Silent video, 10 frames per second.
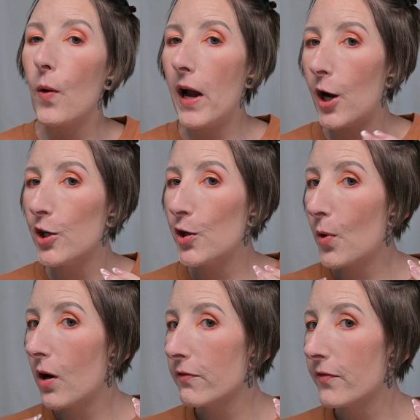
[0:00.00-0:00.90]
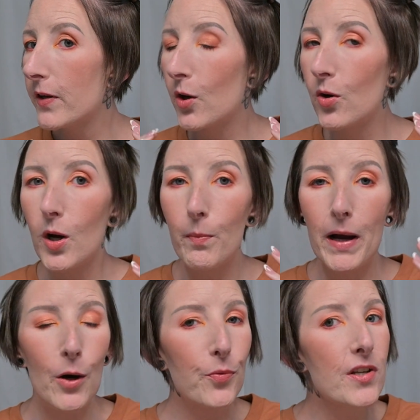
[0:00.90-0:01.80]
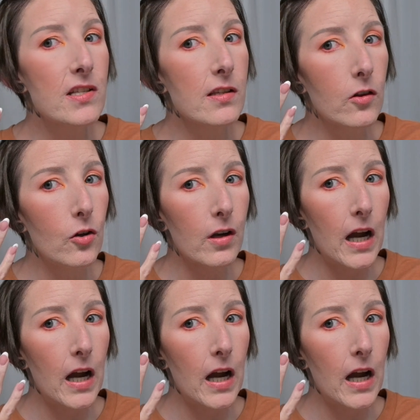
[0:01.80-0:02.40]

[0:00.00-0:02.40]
How do you all feel about this look?